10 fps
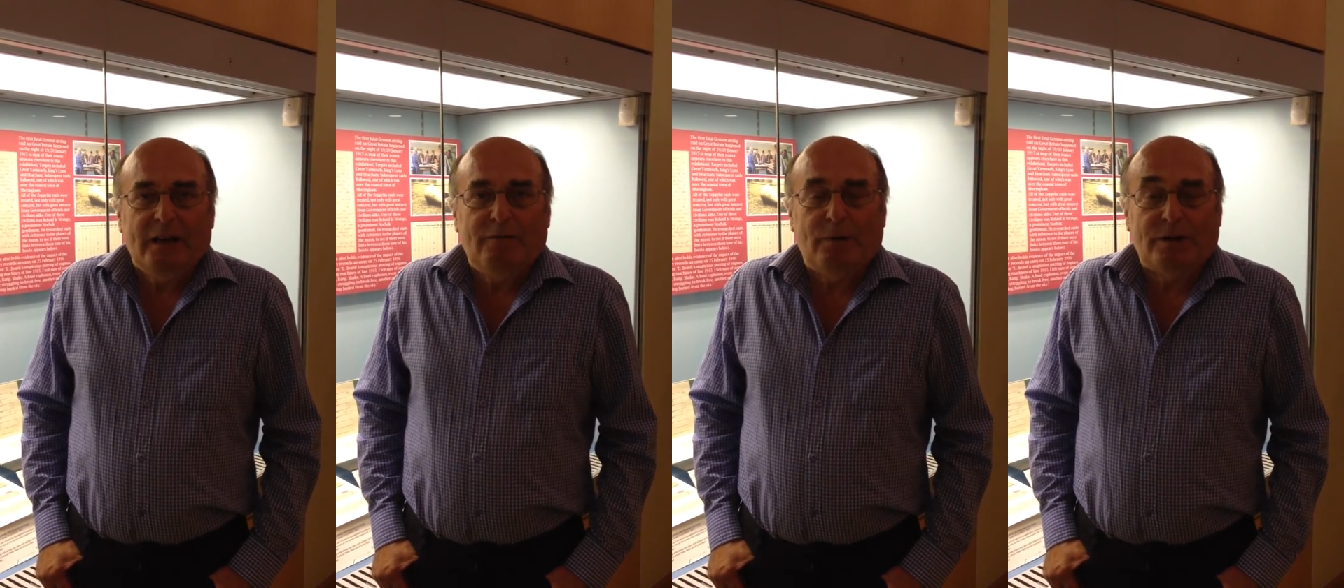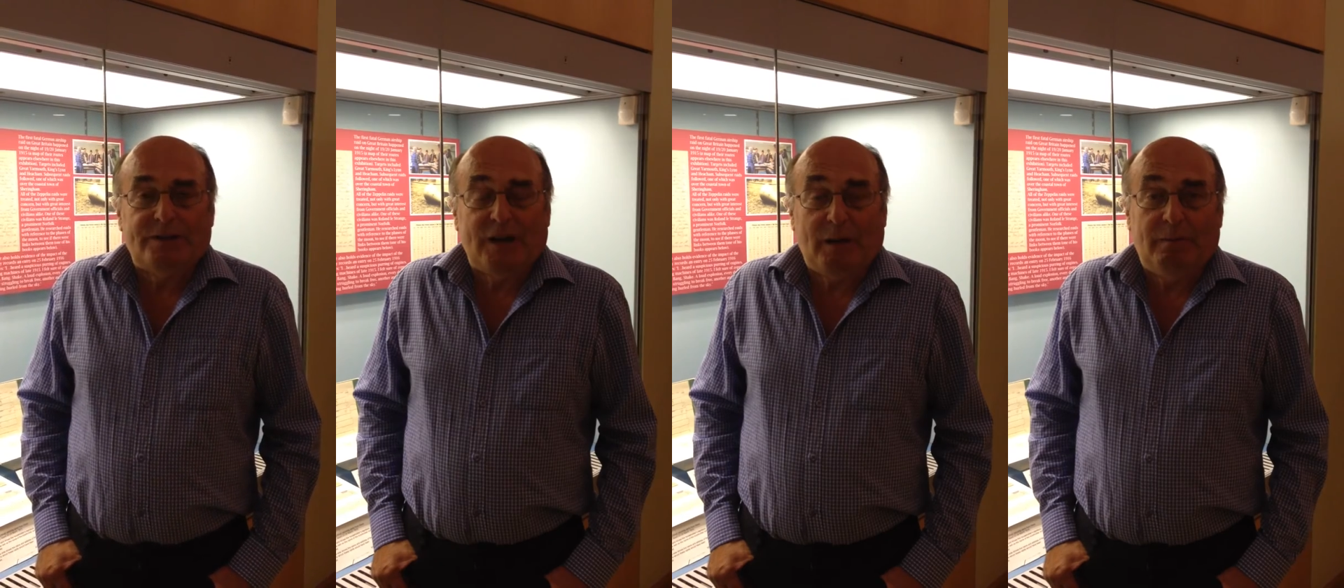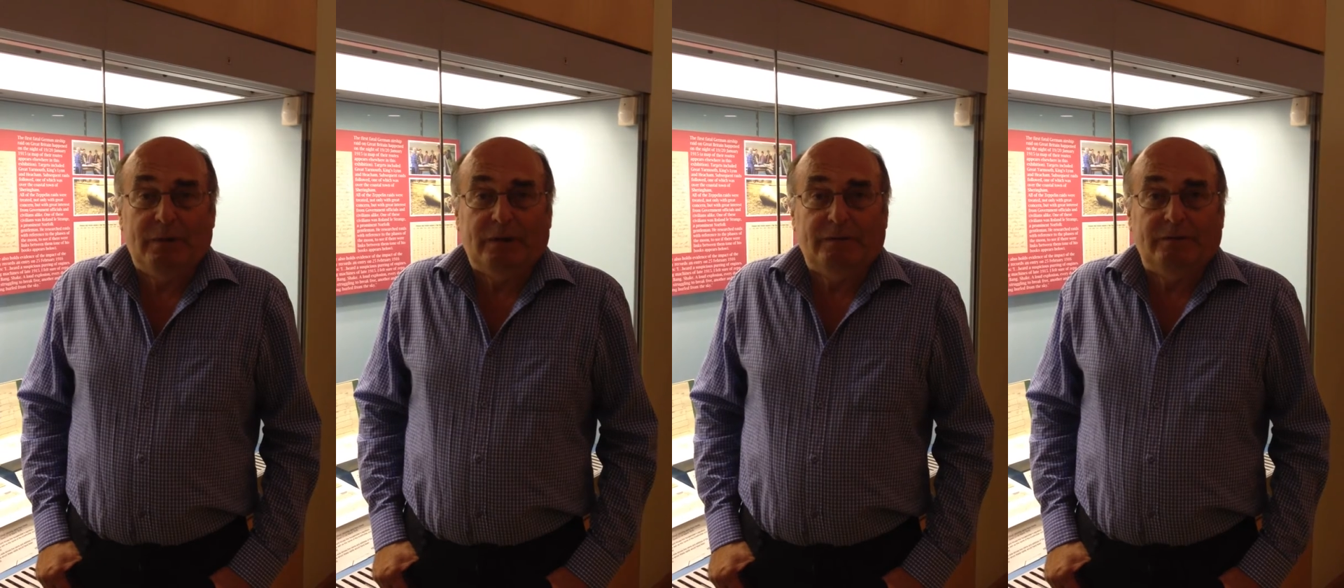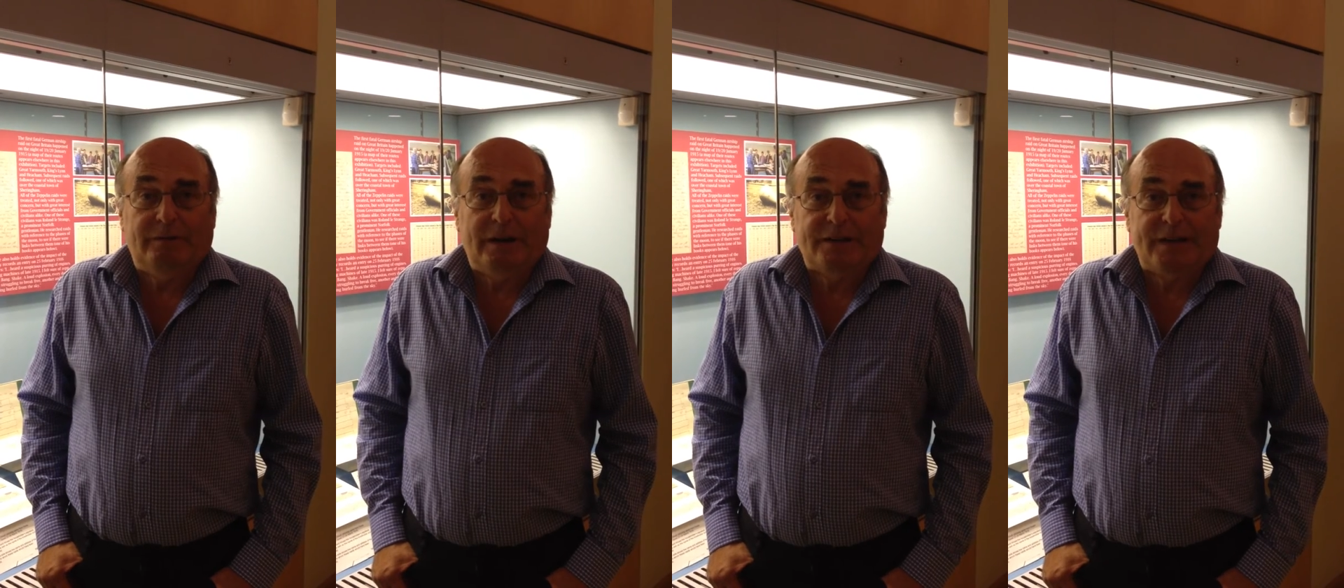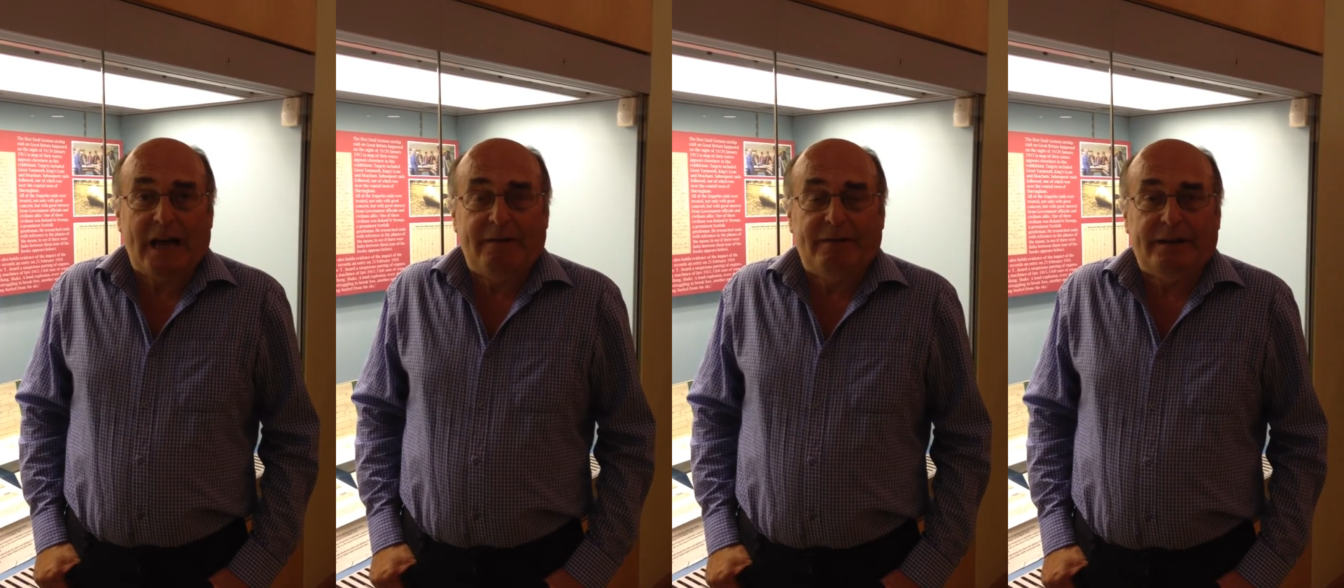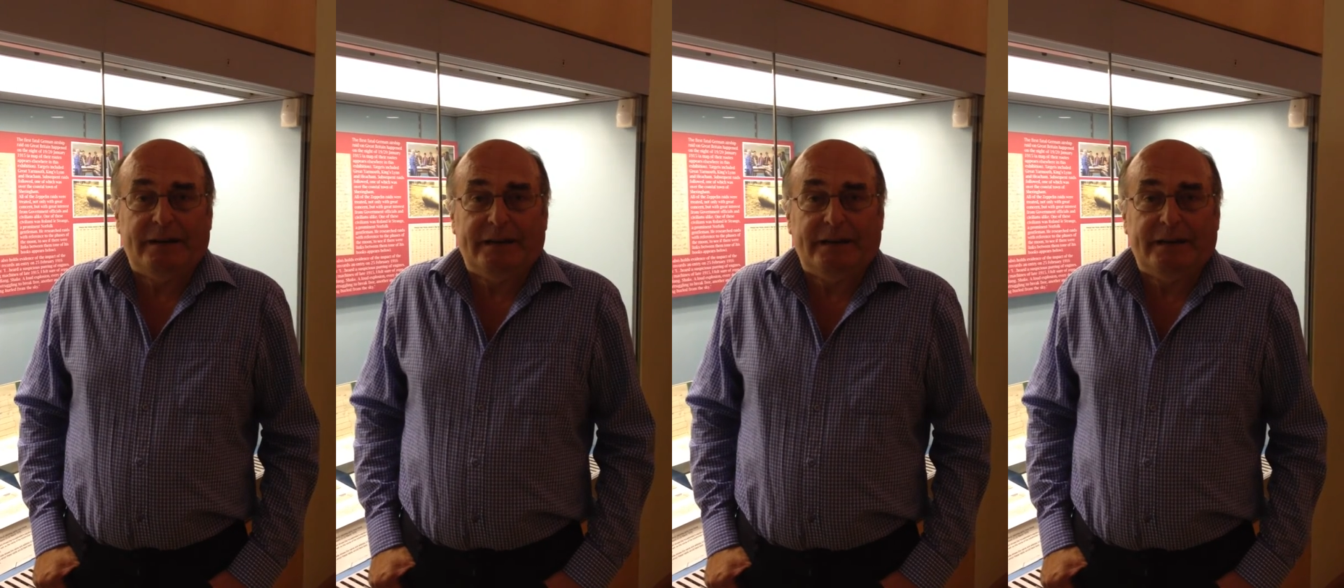For example, the first ever